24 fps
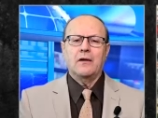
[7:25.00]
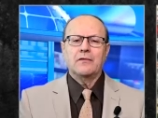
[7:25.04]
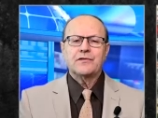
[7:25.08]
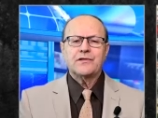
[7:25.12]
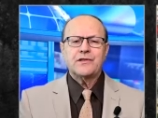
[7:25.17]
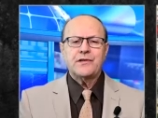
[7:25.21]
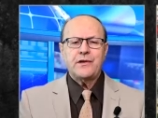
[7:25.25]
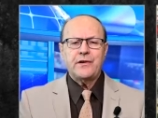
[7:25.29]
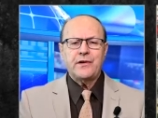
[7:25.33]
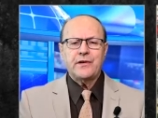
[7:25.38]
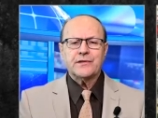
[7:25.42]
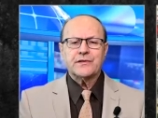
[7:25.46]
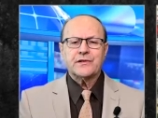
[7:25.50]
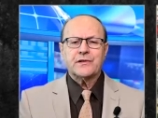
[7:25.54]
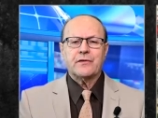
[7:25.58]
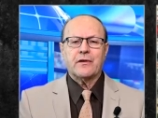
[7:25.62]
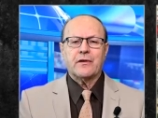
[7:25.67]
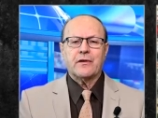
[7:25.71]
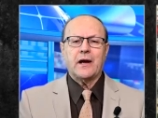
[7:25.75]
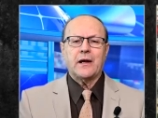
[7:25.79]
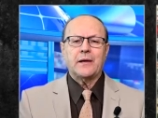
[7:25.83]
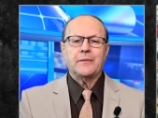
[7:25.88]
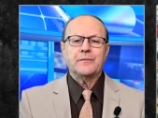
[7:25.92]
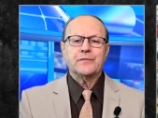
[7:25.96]
of serious
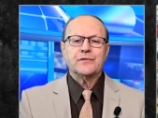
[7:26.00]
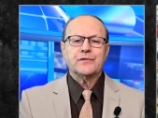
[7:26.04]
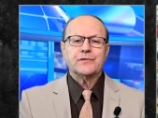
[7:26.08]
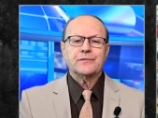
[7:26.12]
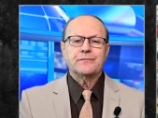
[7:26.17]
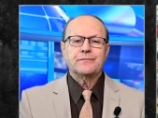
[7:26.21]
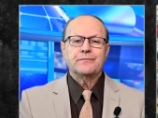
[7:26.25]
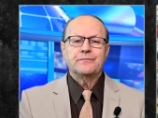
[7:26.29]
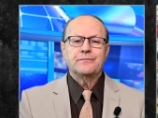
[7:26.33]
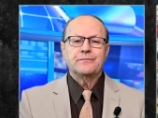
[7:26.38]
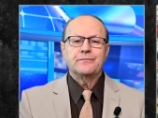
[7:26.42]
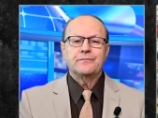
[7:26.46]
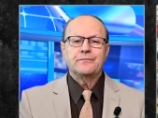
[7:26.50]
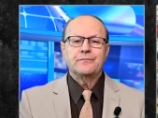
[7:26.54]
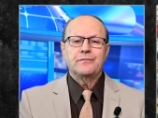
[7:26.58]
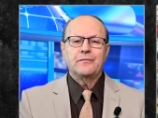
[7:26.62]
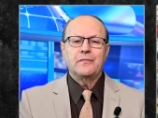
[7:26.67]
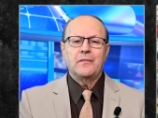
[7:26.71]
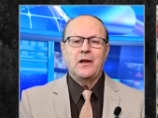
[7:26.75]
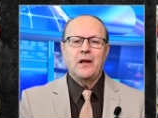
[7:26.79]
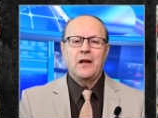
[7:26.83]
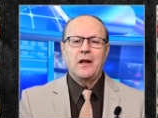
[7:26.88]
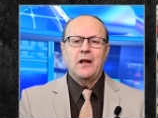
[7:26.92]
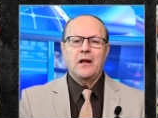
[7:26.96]
crimes.
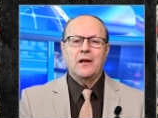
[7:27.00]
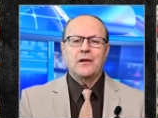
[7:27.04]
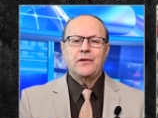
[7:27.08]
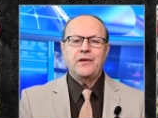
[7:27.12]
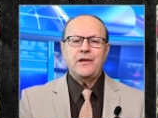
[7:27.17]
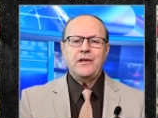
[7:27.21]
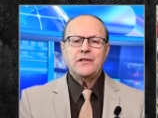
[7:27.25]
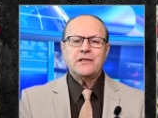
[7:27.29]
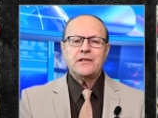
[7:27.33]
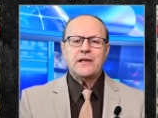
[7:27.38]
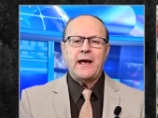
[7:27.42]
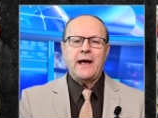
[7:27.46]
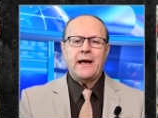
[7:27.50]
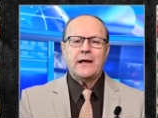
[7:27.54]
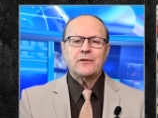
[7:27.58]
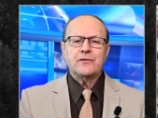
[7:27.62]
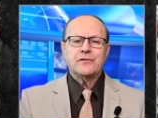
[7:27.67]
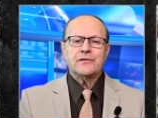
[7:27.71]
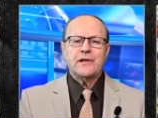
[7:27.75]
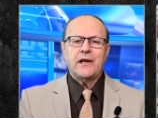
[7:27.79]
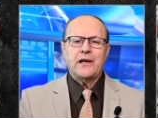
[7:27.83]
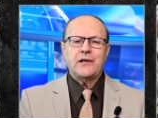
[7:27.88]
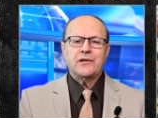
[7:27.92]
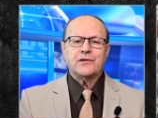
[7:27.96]
These
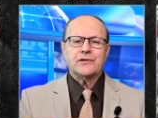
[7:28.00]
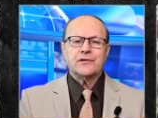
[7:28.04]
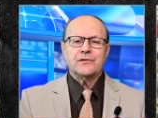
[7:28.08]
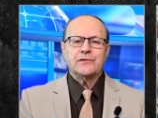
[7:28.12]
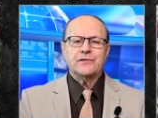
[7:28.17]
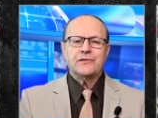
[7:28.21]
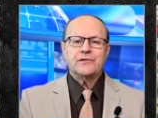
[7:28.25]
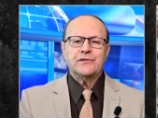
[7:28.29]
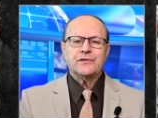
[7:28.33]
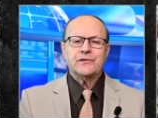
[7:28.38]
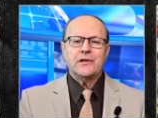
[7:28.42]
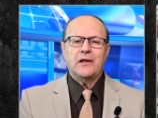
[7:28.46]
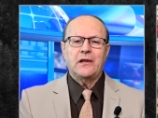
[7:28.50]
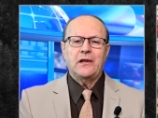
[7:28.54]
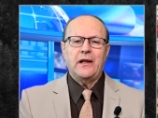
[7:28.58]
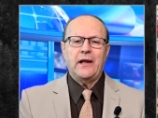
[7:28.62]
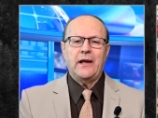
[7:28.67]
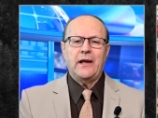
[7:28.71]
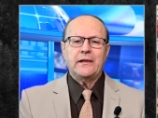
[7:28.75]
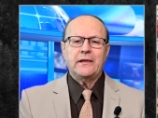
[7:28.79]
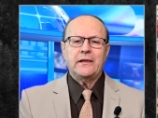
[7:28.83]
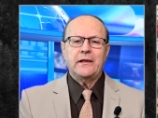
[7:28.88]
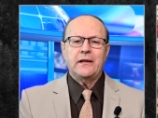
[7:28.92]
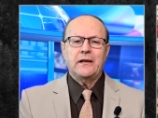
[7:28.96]
accusations
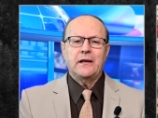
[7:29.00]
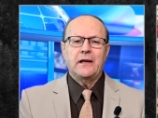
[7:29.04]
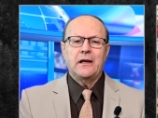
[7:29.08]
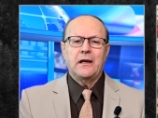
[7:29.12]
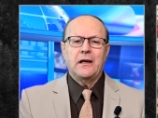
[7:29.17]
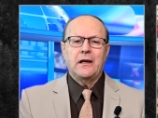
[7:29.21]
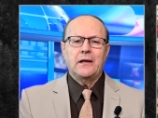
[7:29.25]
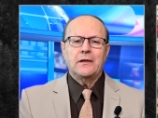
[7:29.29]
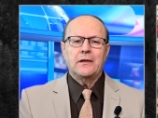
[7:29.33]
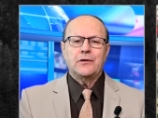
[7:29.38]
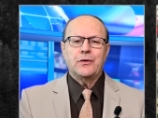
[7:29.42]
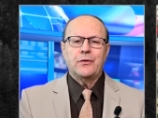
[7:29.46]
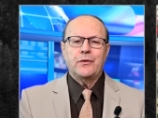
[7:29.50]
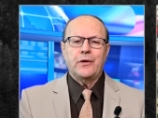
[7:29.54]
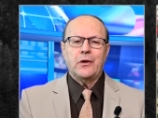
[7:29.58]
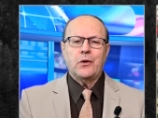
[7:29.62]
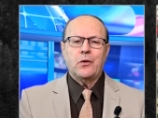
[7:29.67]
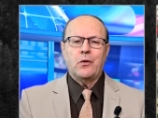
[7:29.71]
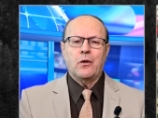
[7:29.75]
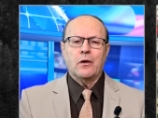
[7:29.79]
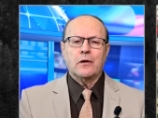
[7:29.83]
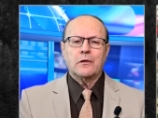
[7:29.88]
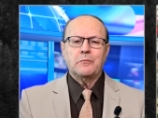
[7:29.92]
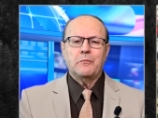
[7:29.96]
led to the
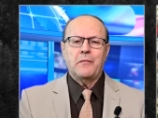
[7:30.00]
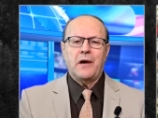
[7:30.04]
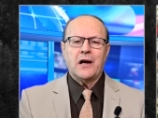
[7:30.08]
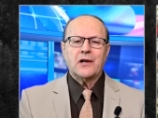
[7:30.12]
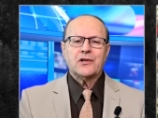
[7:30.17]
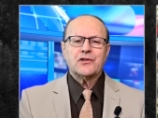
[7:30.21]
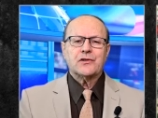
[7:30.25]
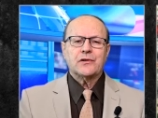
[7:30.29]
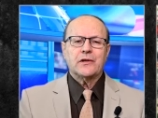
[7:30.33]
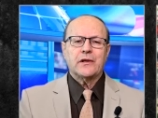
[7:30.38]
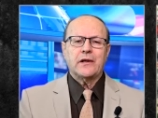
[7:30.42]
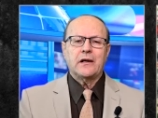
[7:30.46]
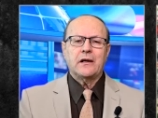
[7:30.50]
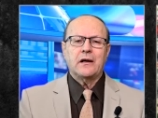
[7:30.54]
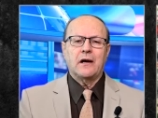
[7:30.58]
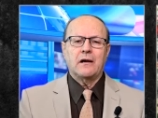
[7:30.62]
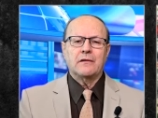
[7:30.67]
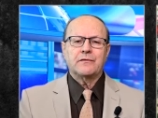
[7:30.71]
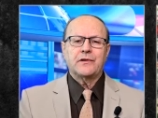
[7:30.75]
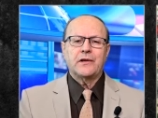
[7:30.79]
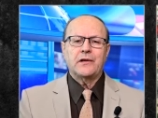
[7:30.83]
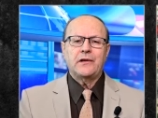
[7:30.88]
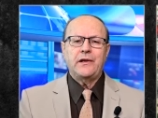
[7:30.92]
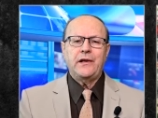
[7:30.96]
court-martialing
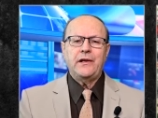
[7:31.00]
of the